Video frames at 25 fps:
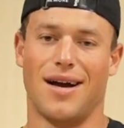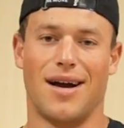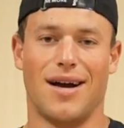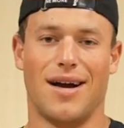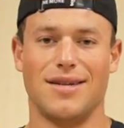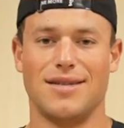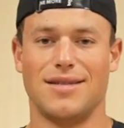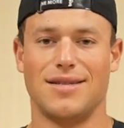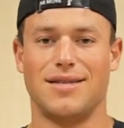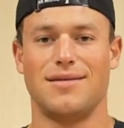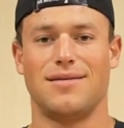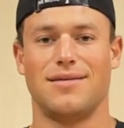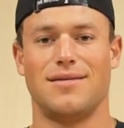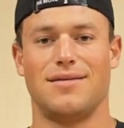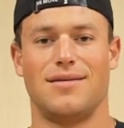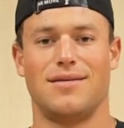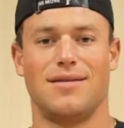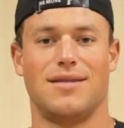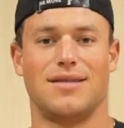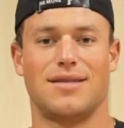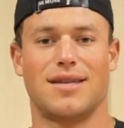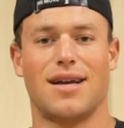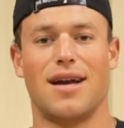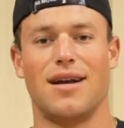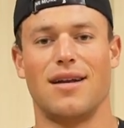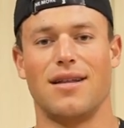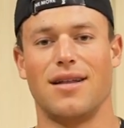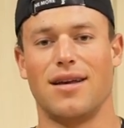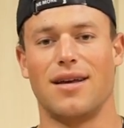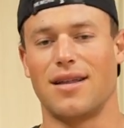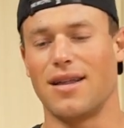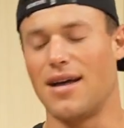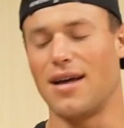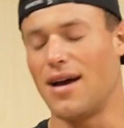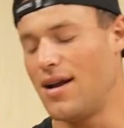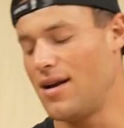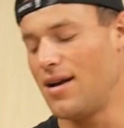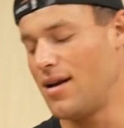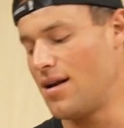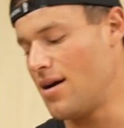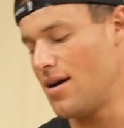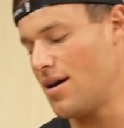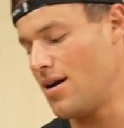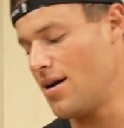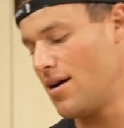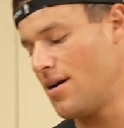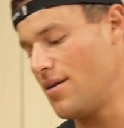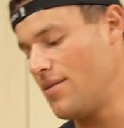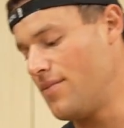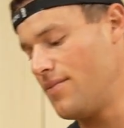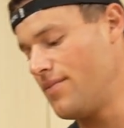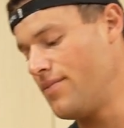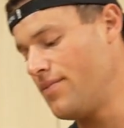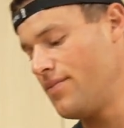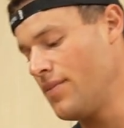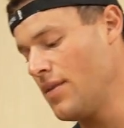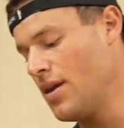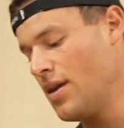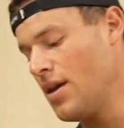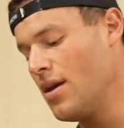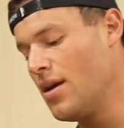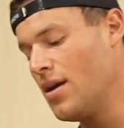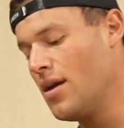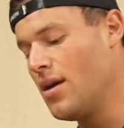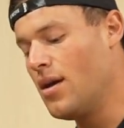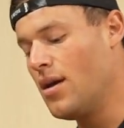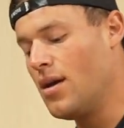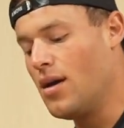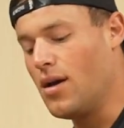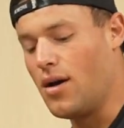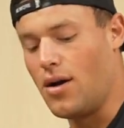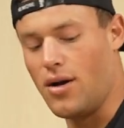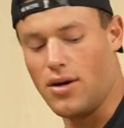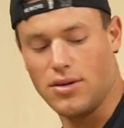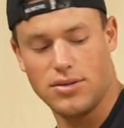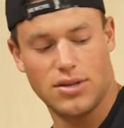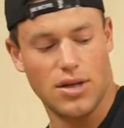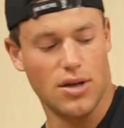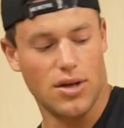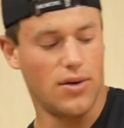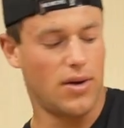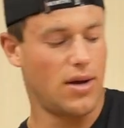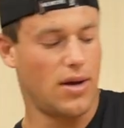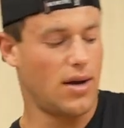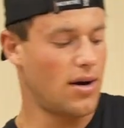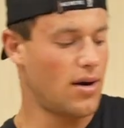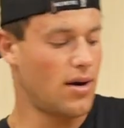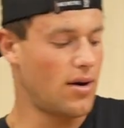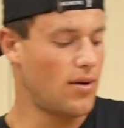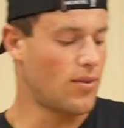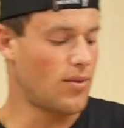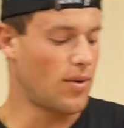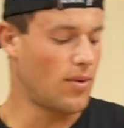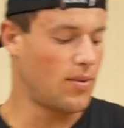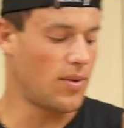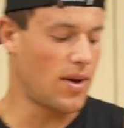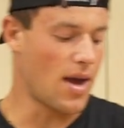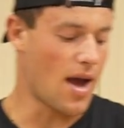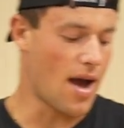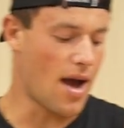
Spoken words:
it's kind of like that. Also here, what we